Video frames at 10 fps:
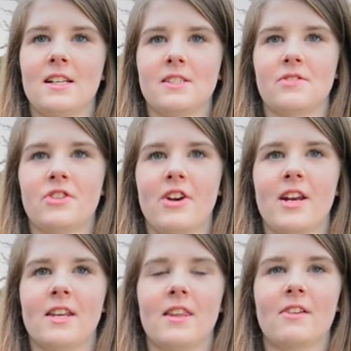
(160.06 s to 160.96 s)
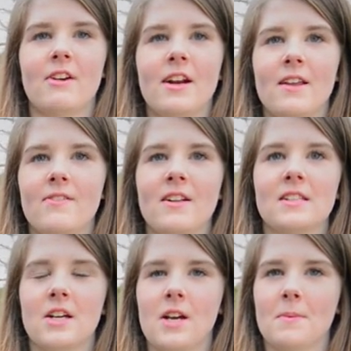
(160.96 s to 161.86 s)
kinds of terrain. They quickly
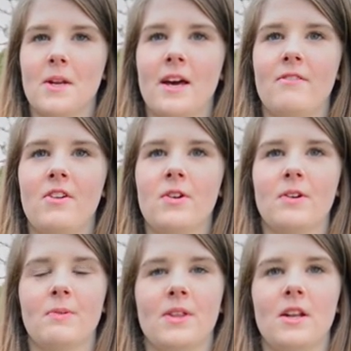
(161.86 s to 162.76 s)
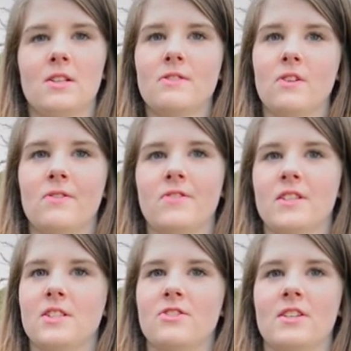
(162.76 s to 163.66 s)
felt at home on it and rode it with a lot of
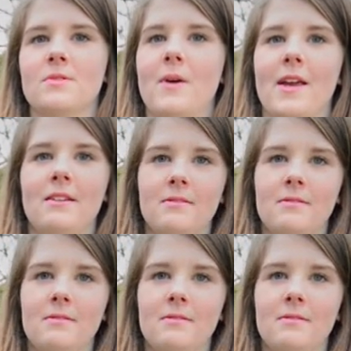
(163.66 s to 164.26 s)
confidence straight away.